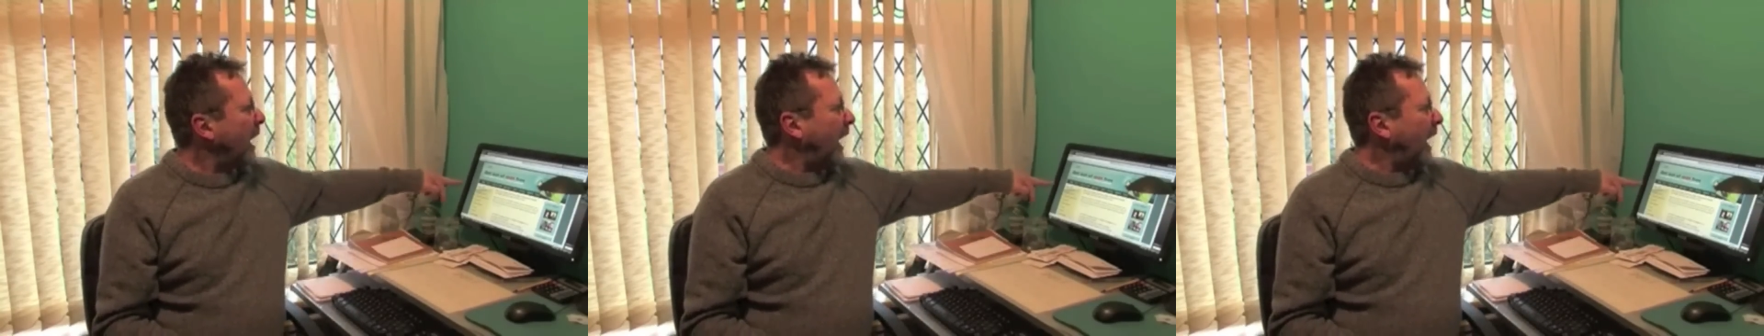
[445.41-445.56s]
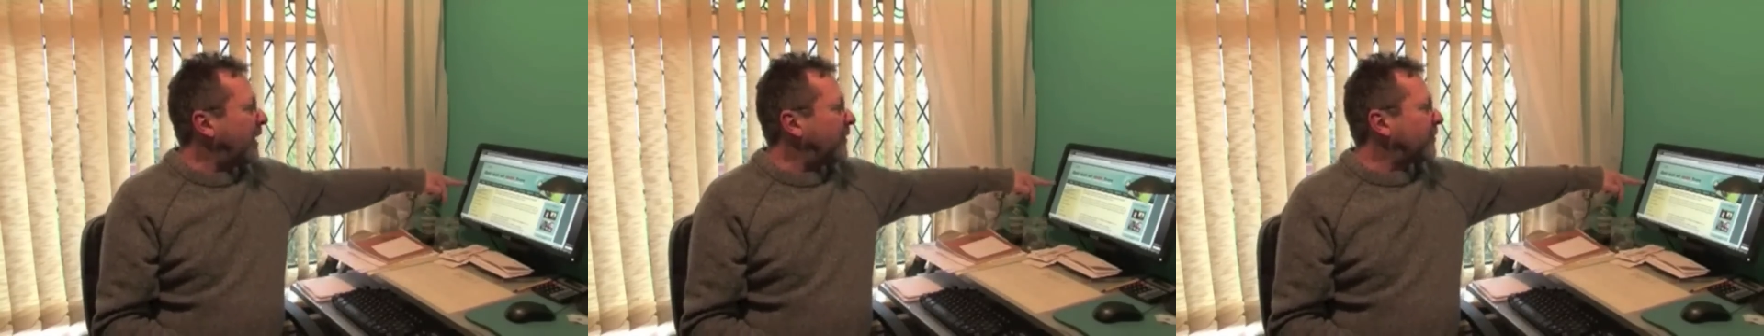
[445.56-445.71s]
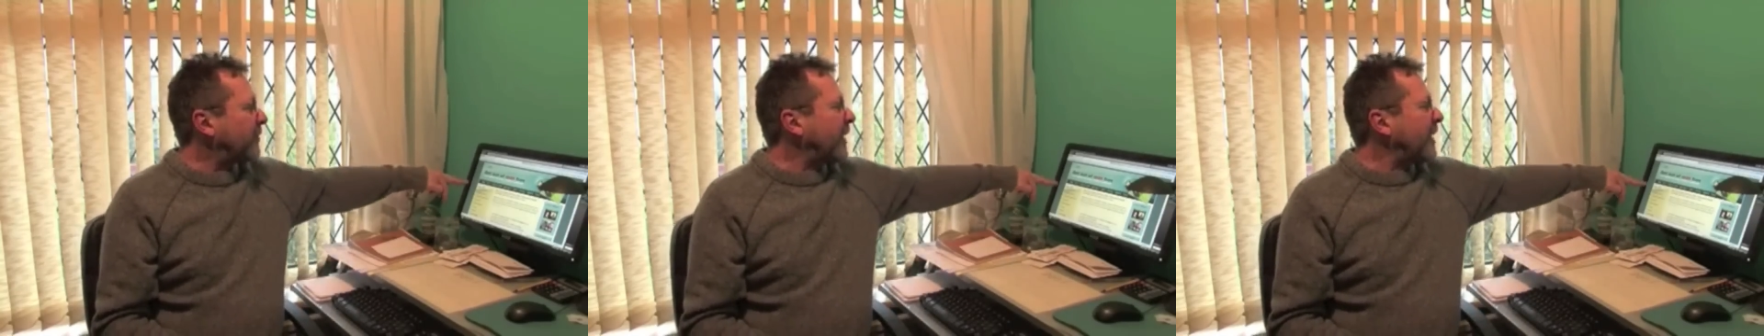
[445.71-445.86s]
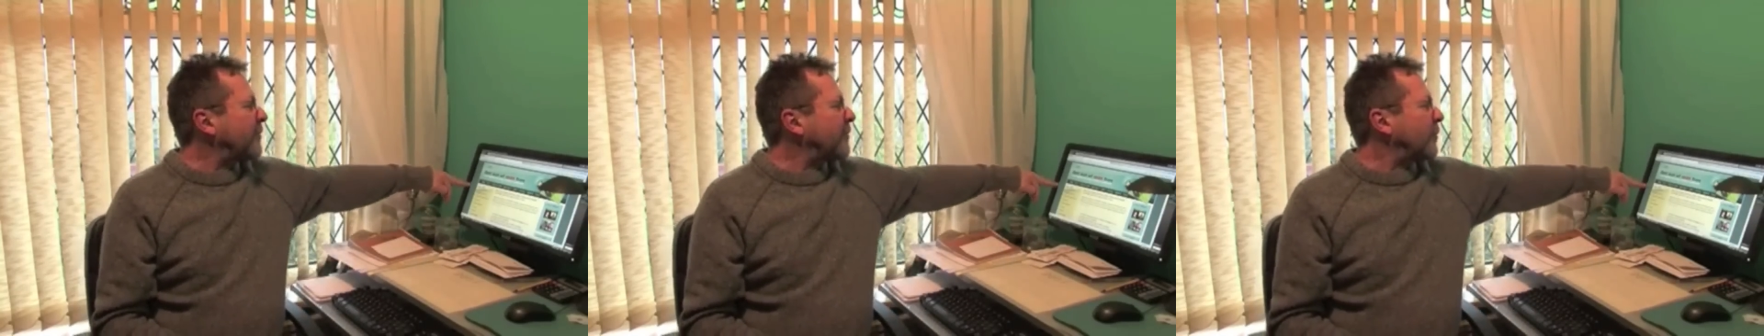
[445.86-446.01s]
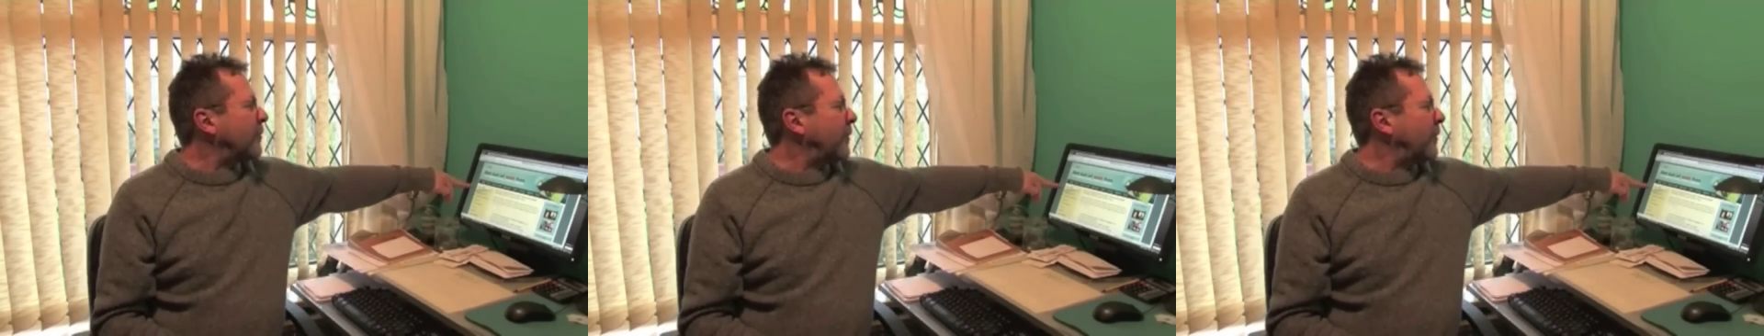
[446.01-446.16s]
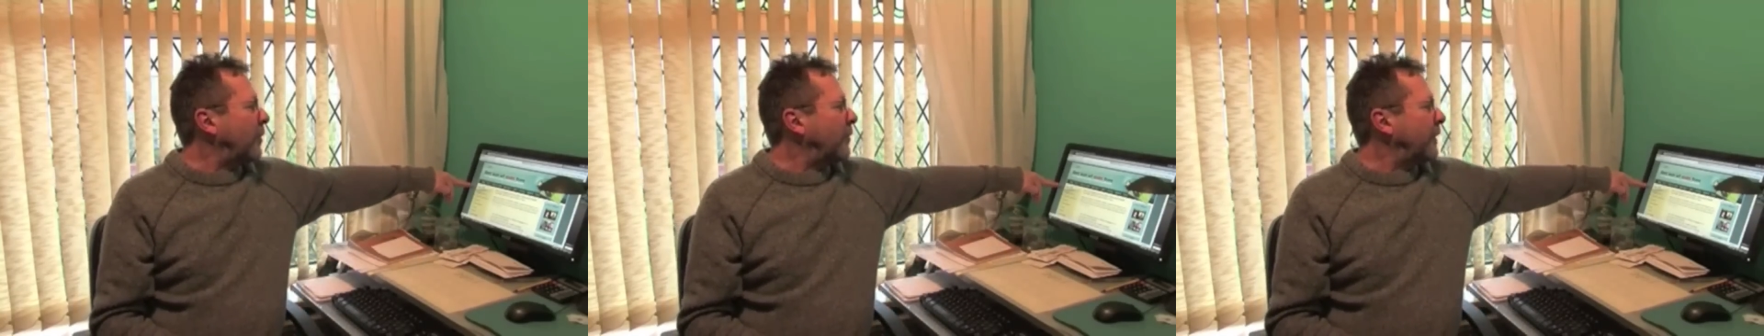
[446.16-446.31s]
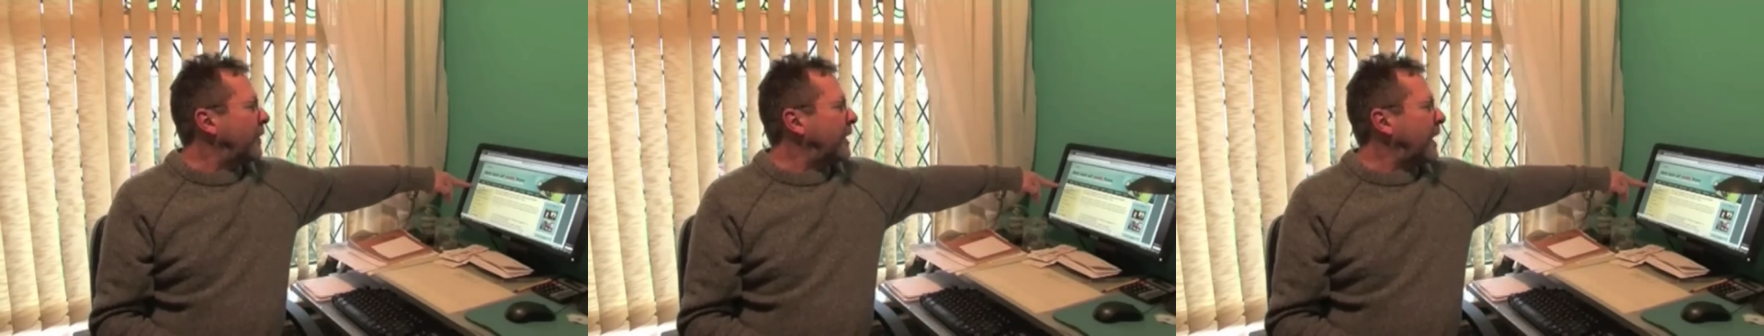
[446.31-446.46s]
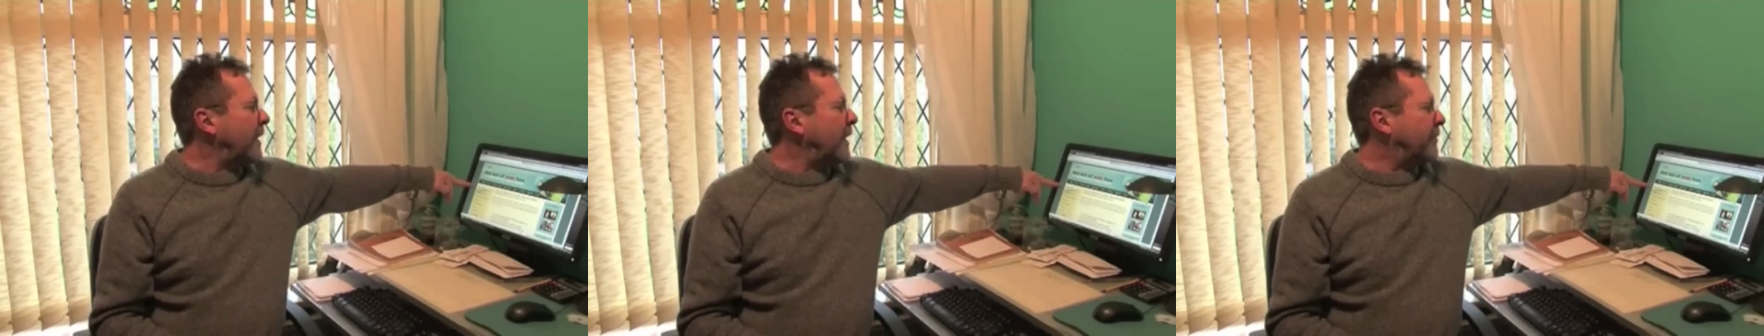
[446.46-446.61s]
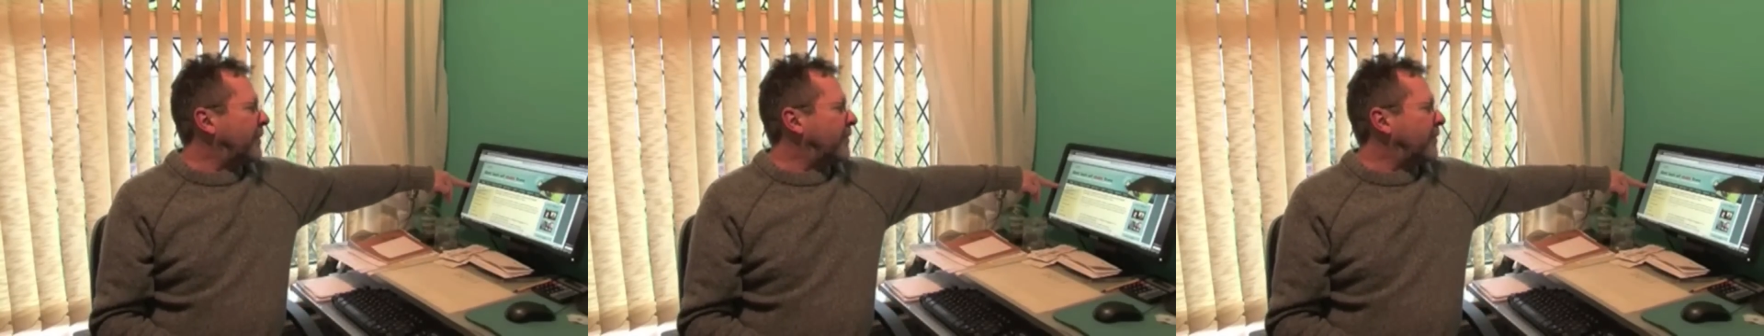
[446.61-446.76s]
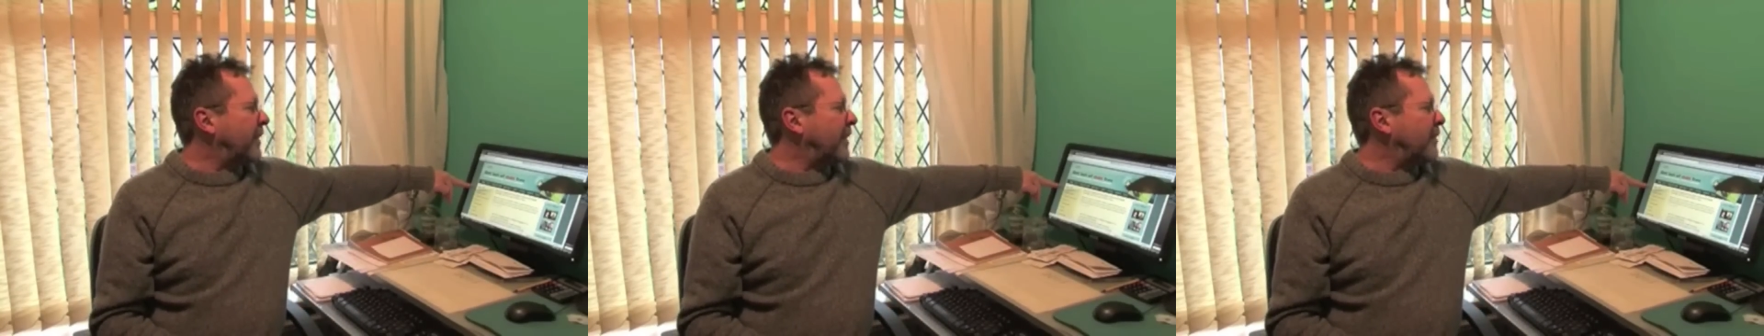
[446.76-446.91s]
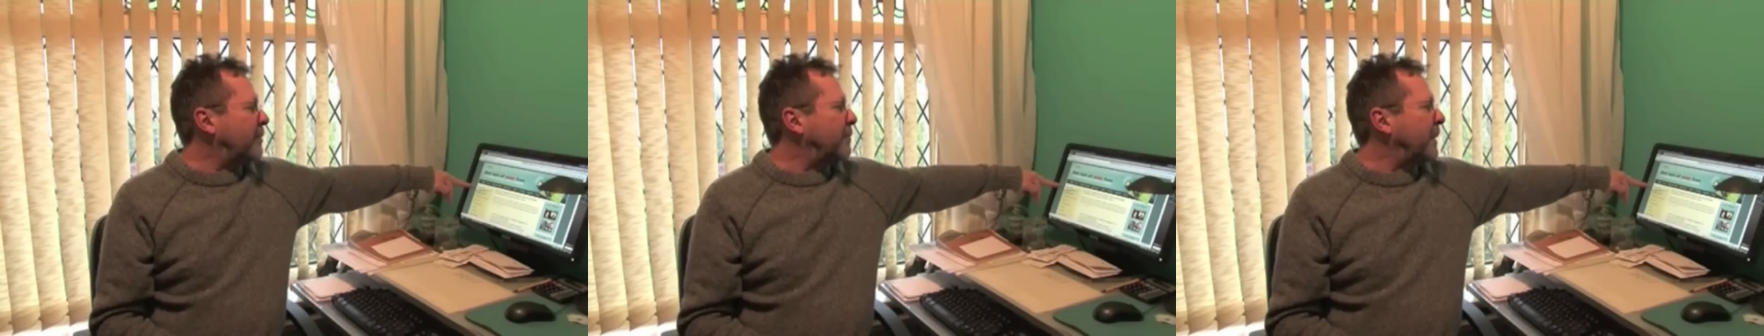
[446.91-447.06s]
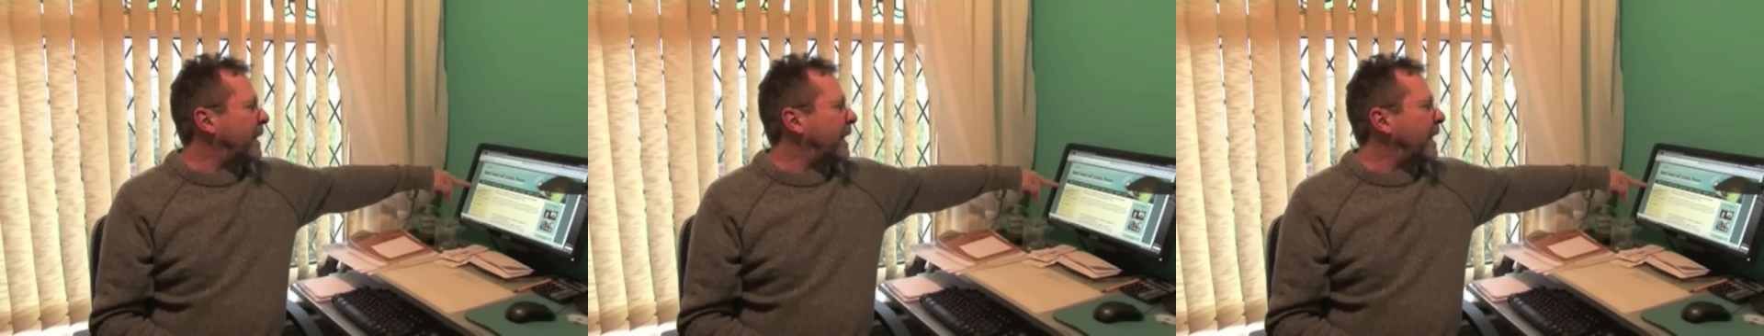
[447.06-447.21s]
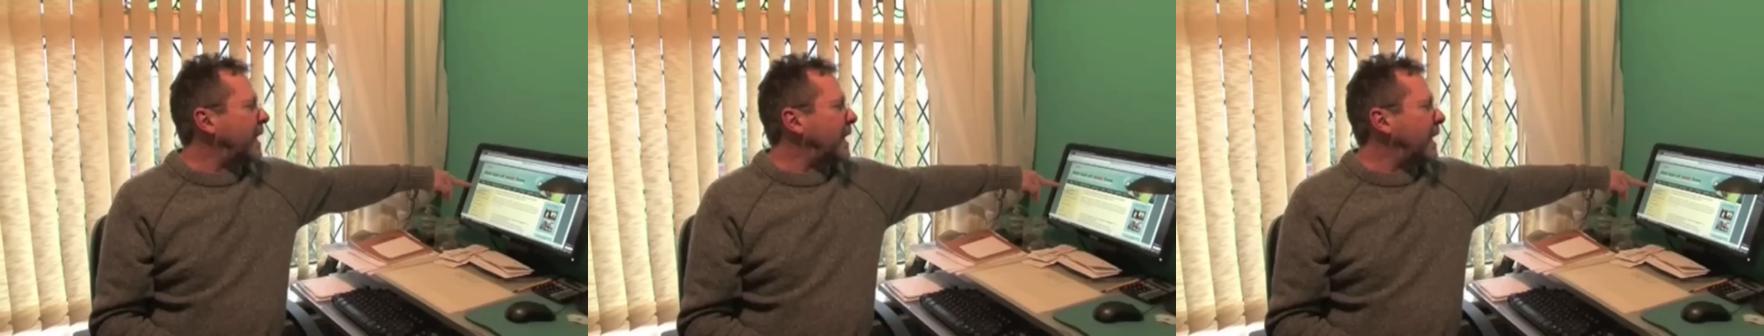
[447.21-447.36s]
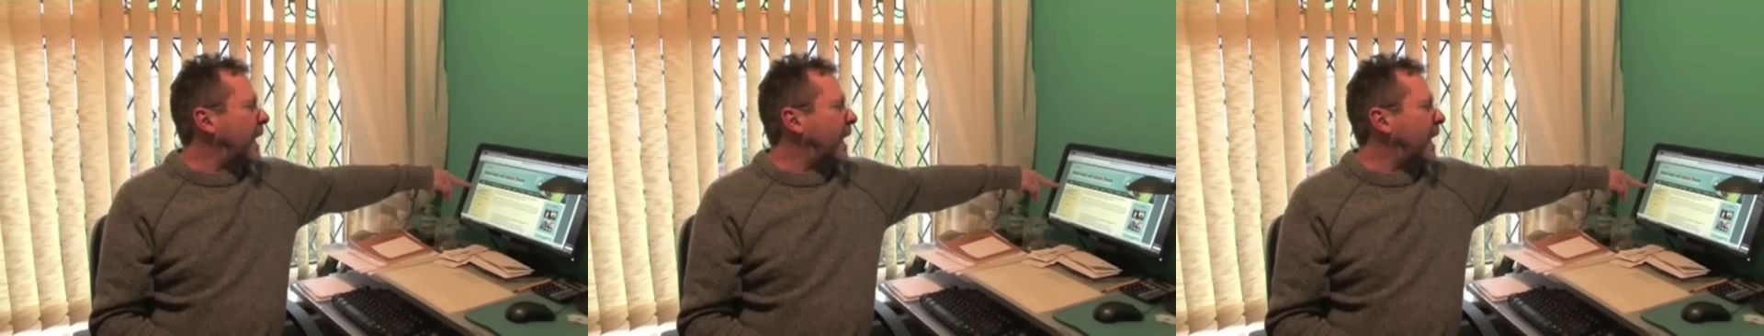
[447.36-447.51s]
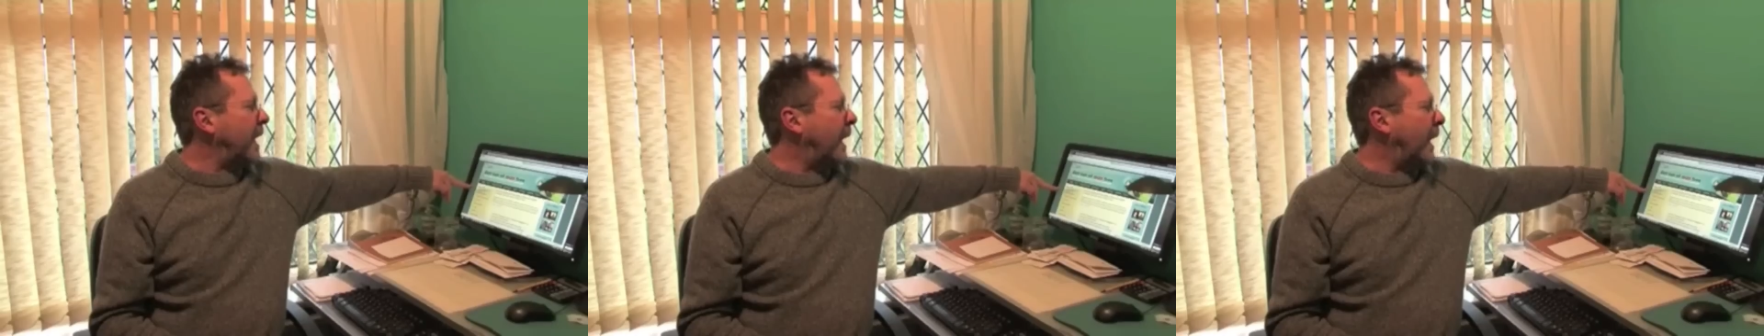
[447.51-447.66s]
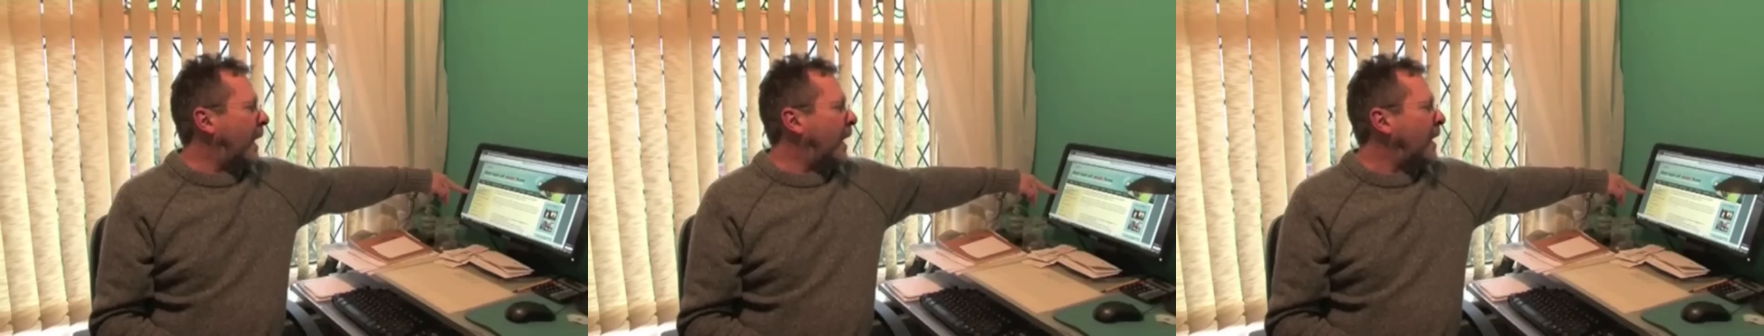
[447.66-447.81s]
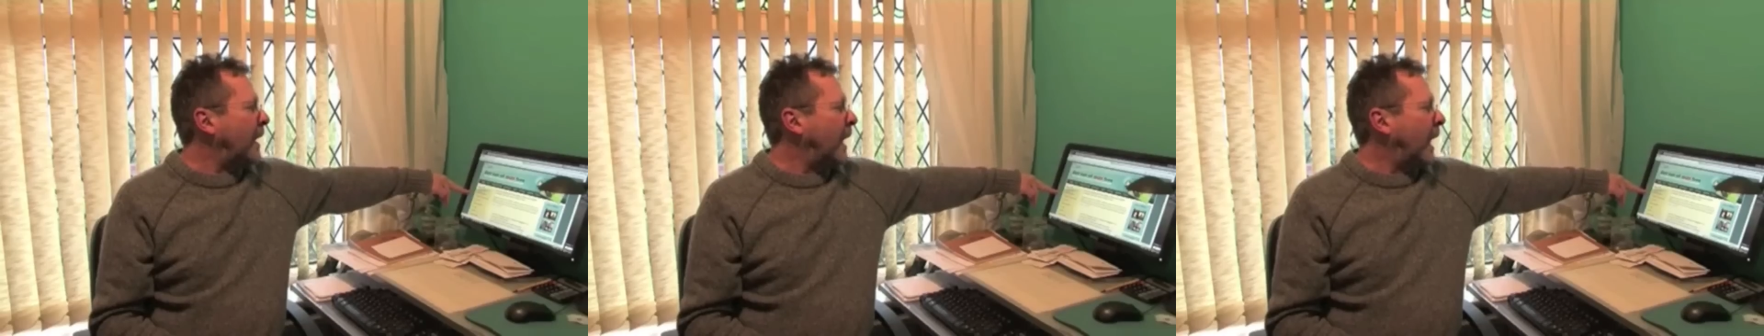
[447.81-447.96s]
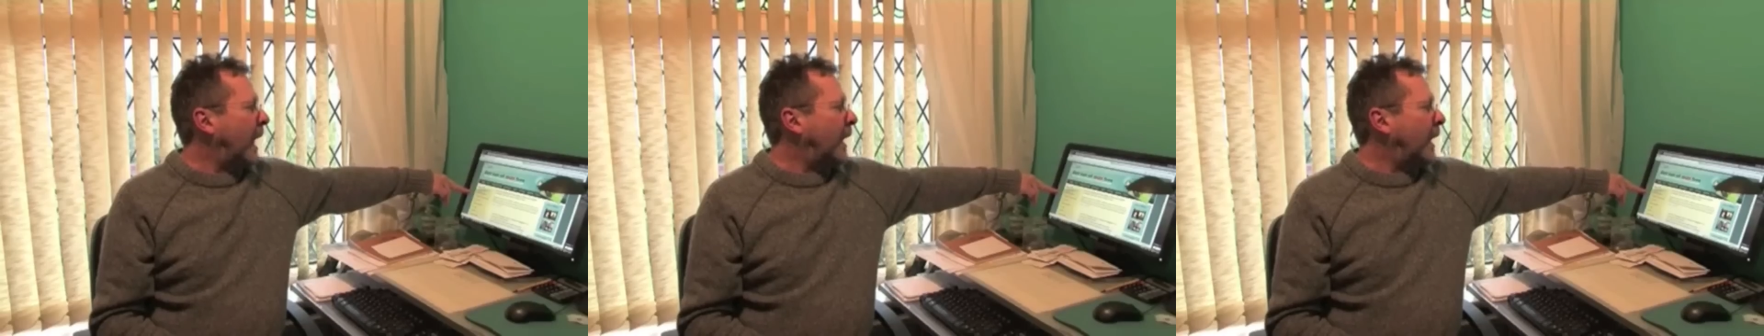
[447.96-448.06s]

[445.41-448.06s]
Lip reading: It says on the left, it says begin here,